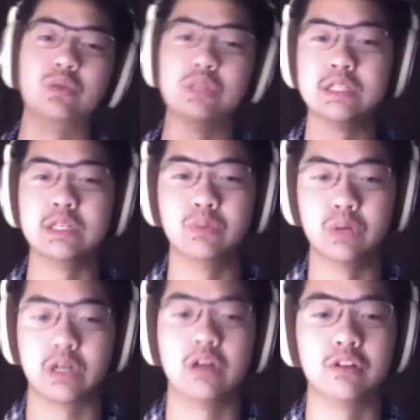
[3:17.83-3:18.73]
And
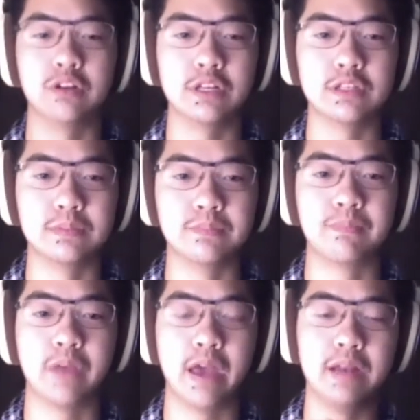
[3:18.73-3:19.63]
one's black and
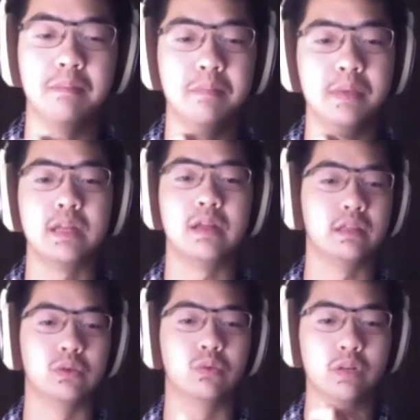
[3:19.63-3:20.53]
one's white.
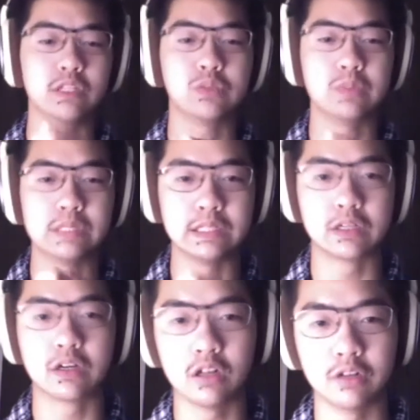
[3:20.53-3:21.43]
And so you mush them
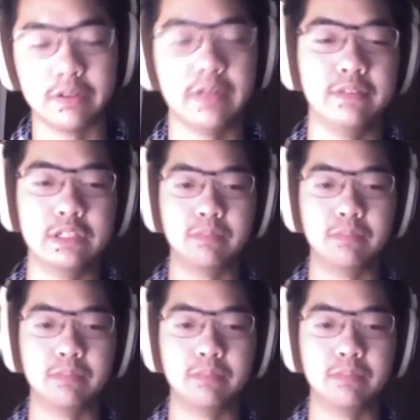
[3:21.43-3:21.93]
together, right?